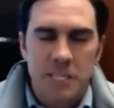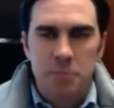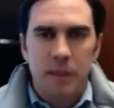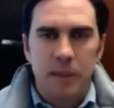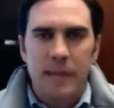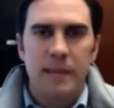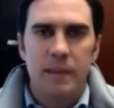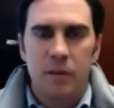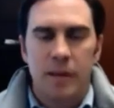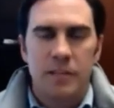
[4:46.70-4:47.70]

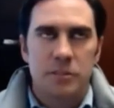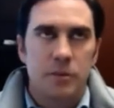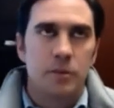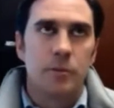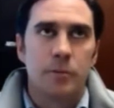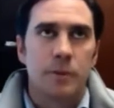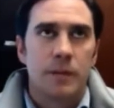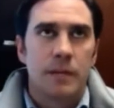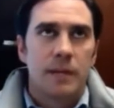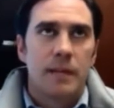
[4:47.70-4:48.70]
Explain. Okay, so
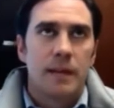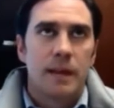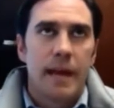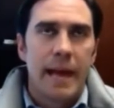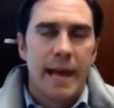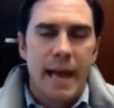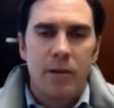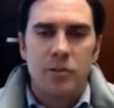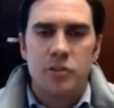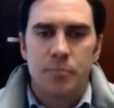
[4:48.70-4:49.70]

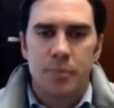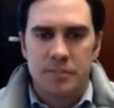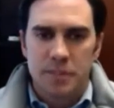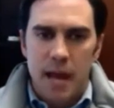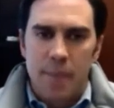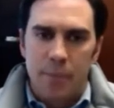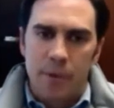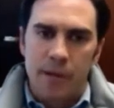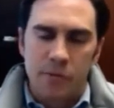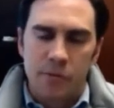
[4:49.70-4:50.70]
how does your business
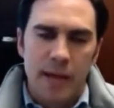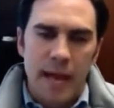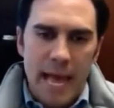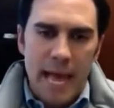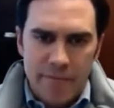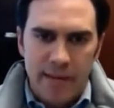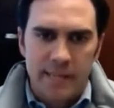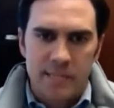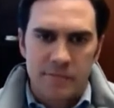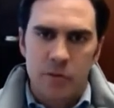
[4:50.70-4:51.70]
operate? So I have an
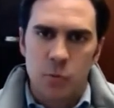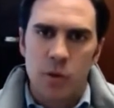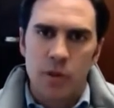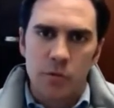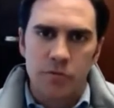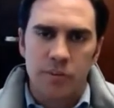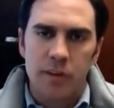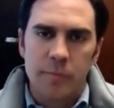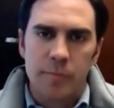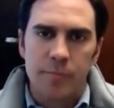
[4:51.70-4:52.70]
idea as far as what you
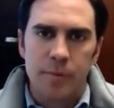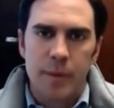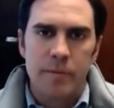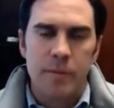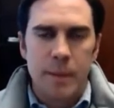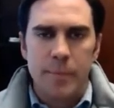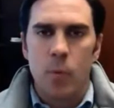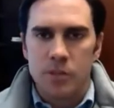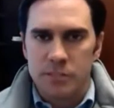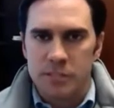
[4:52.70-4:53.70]
sell, but maybe the
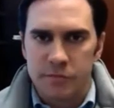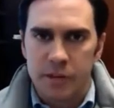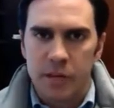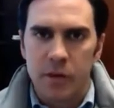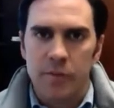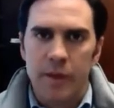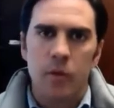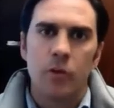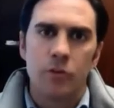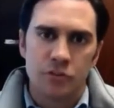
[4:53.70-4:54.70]
people watching this video, they
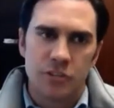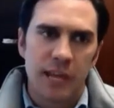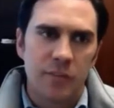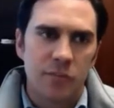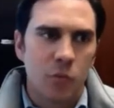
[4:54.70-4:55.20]
don't understand.